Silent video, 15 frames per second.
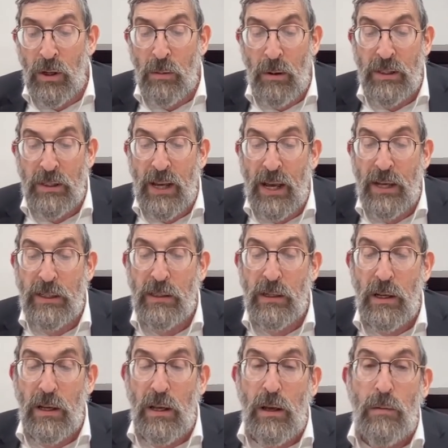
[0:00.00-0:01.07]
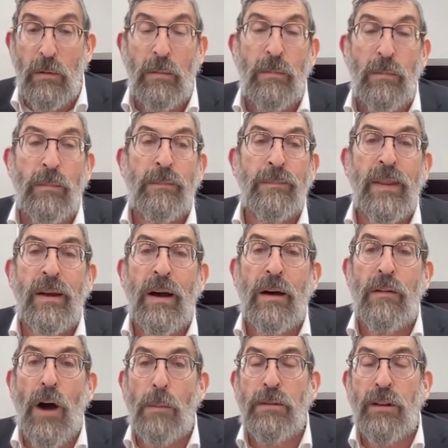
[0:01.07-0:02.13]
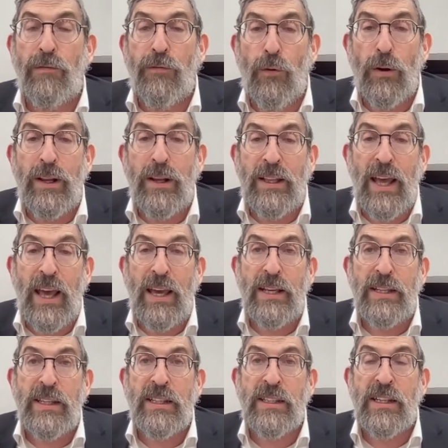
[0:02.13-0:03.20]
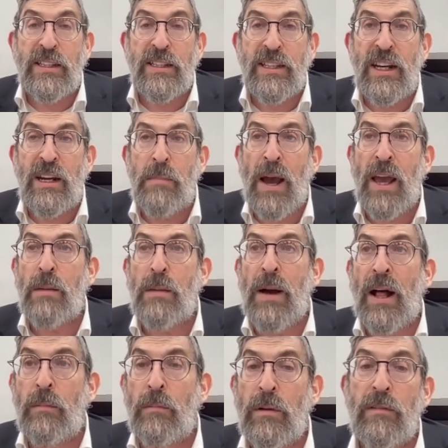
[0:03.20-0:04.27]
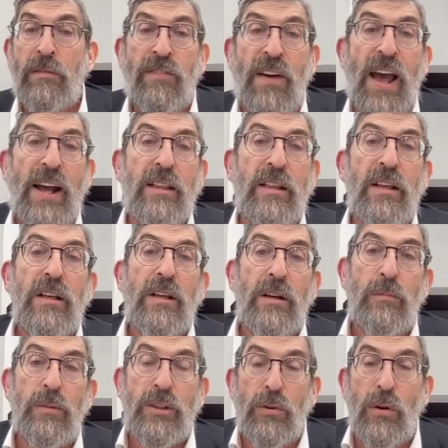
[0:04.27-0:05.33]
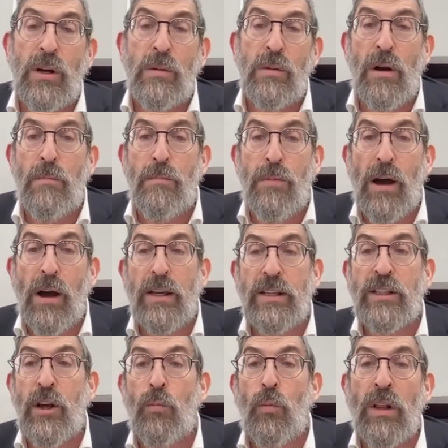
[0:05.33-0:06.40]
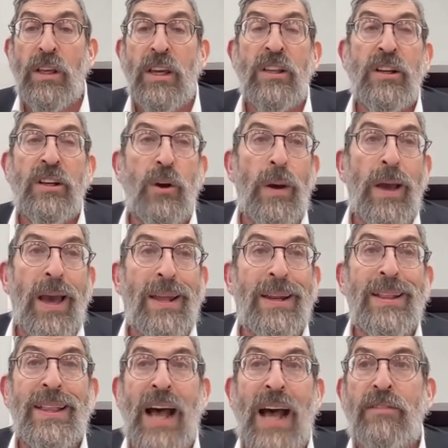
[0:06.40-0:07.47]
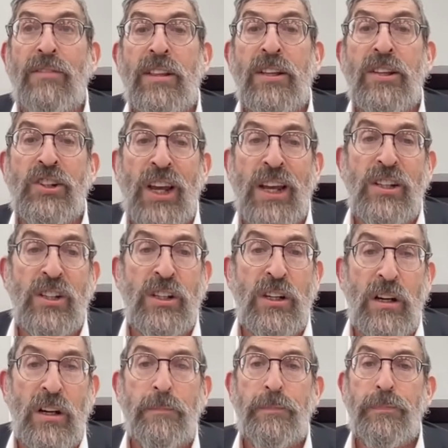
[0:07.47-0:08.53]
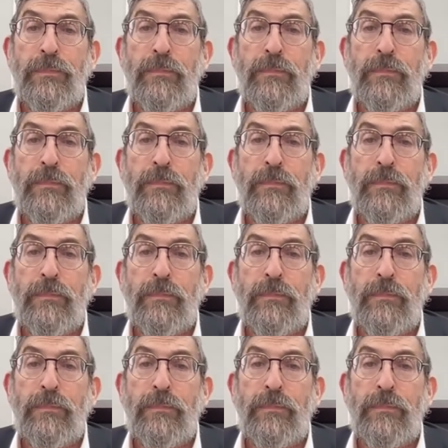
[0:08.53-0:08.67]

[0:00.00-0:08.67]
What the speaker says: Gemara says, up to 40 days, it's considered Maya Ba'alma. In fact, we saw a Gemara in Brachis, one can go ahead and daven to change the